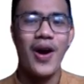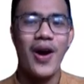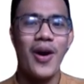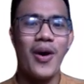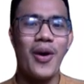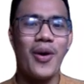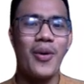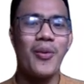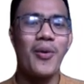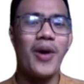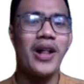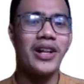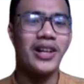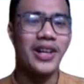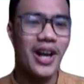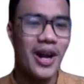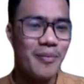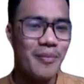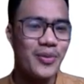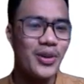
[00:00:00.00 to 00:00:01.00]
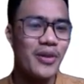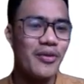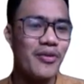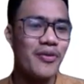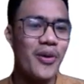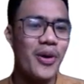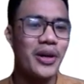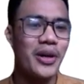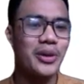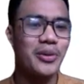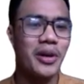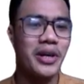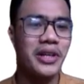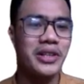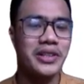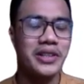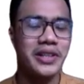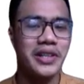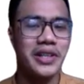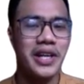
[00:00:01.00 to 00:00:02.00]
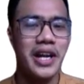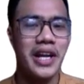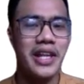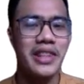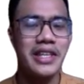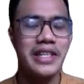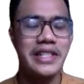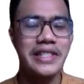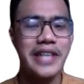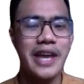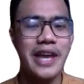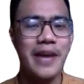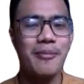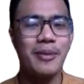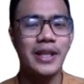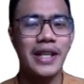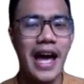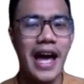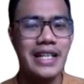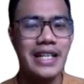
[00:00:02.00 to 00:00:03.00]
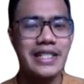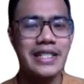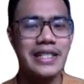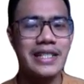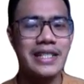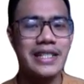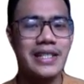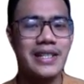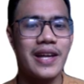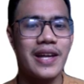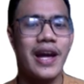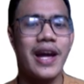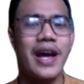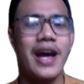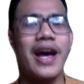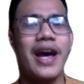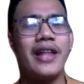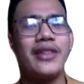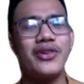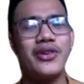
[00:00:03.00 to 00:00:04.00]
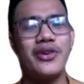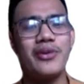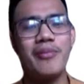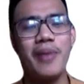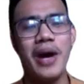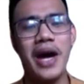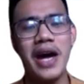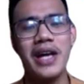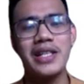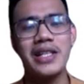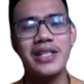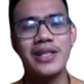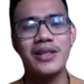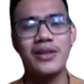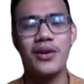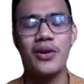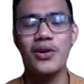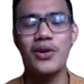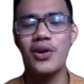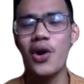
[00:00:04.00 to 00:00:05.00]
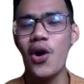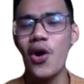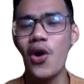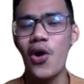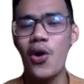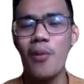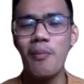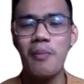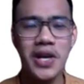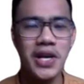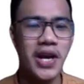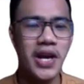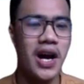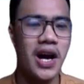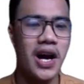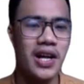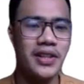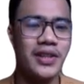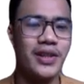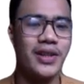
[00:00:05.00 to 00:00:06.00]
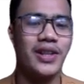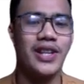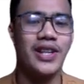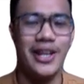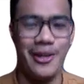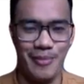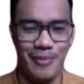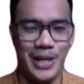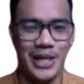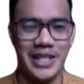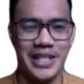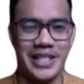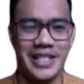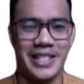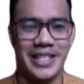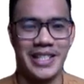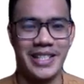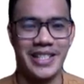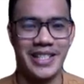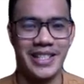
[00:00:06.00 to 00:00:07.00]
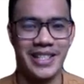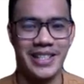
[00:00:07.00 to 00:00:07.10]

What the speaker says: welcome to the fourth quarter. And this time, class, at your best, go beyond limits.